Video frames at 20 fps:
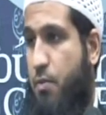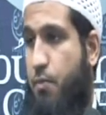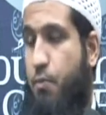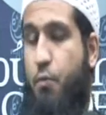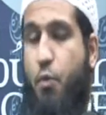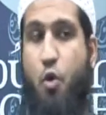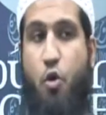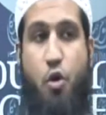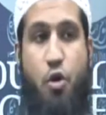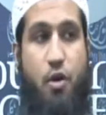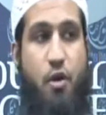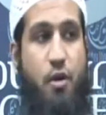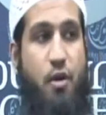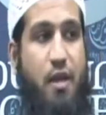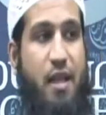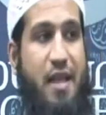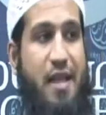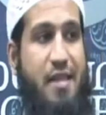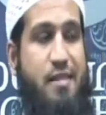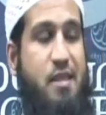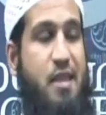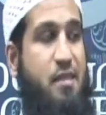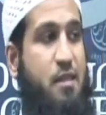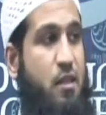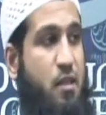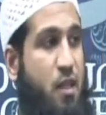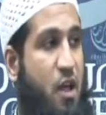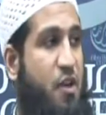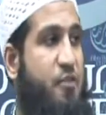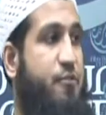more than
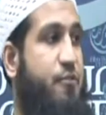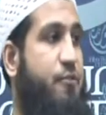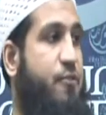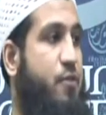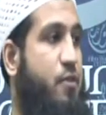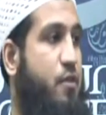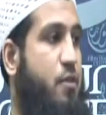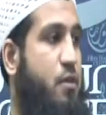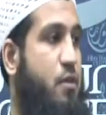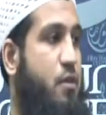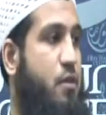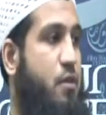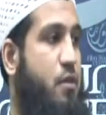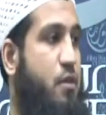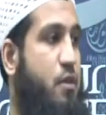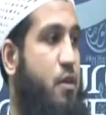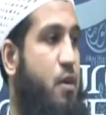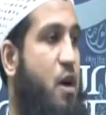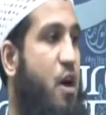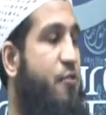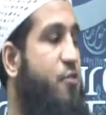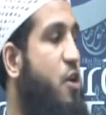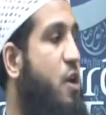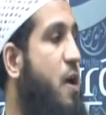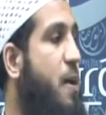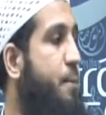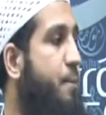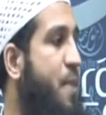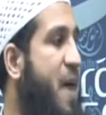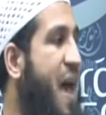the love of the
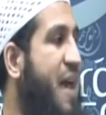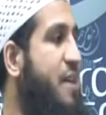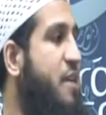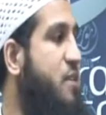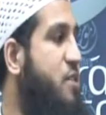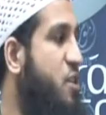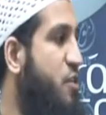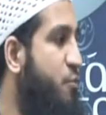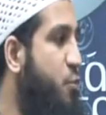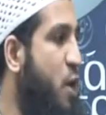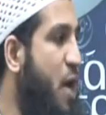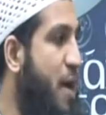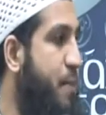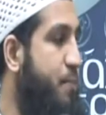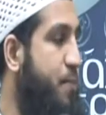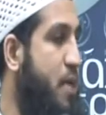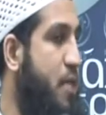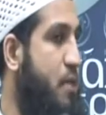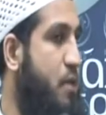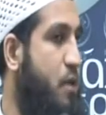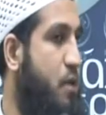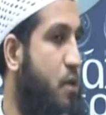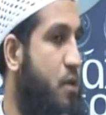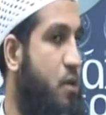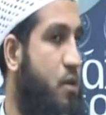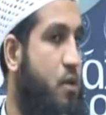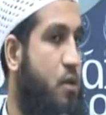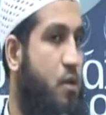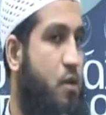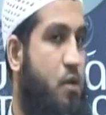companions of Muhammad
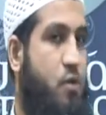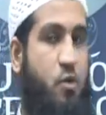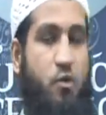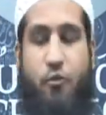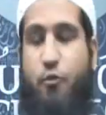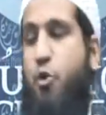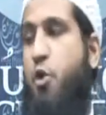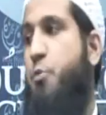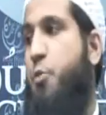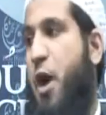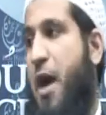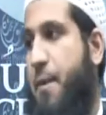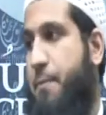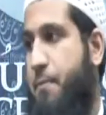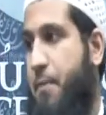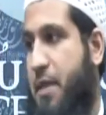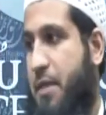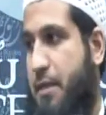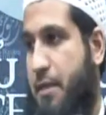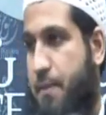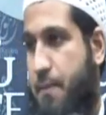for Muhammad.